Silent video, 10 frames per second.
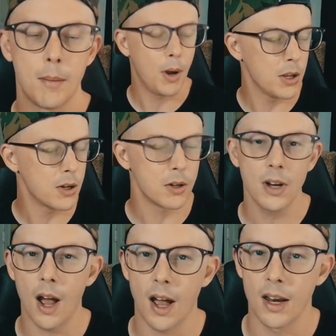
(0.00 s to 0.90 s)
But you're
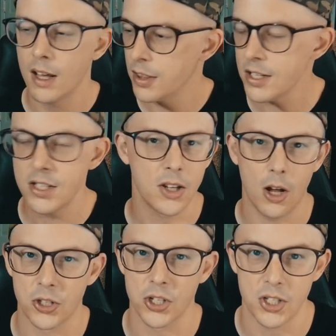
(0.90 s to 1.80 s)
not. This is
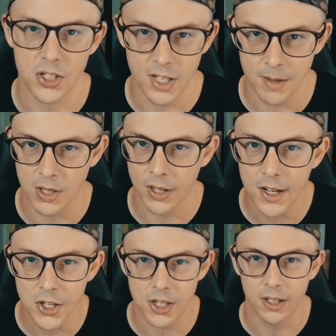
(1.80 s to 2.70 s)
all just a
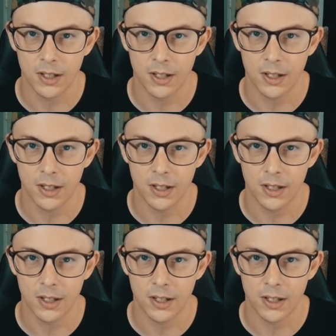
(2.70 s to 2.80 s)
simulation.